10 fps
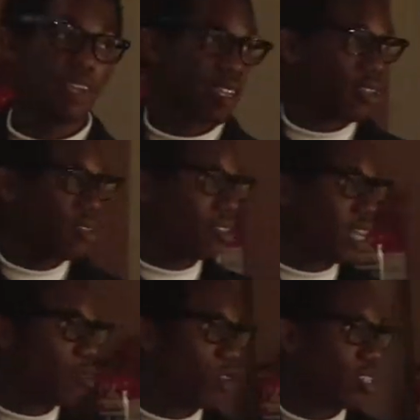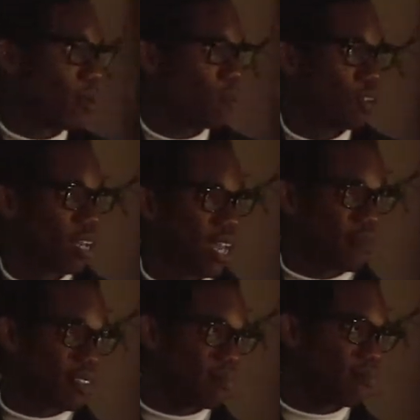vehicle. That was Apollo
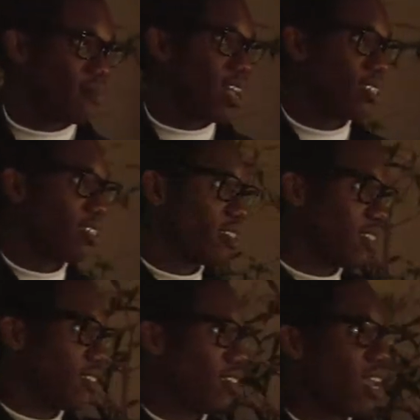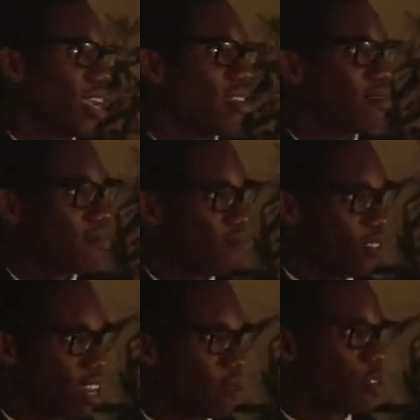11, 1969.
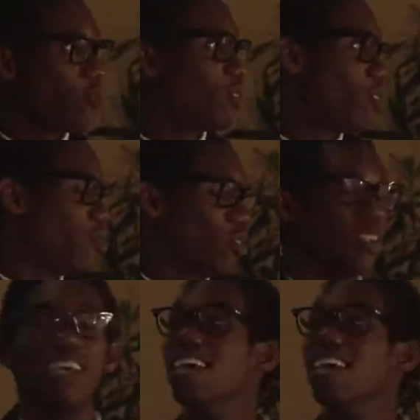Neil Armstrong went to the moon.